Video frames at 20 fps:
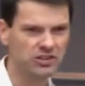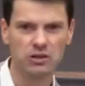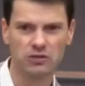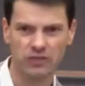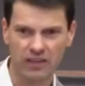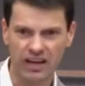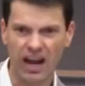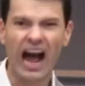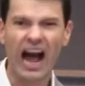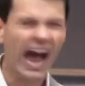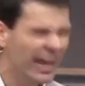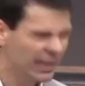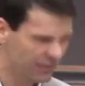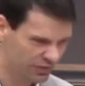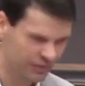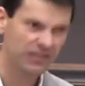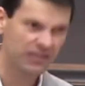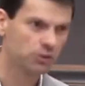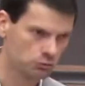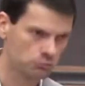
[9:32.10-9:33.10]
that I
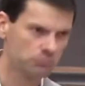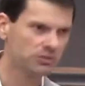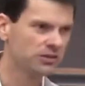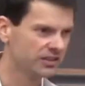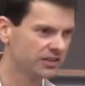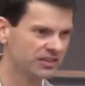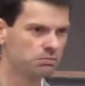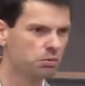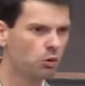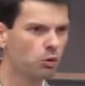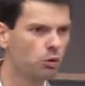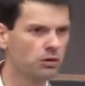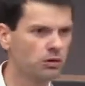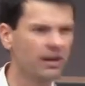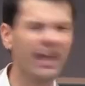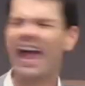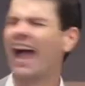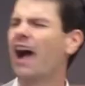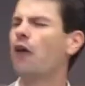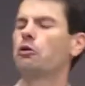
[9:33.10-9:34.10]
think are really important.
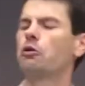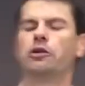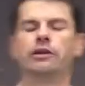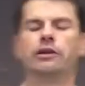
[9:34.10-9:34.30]
How could he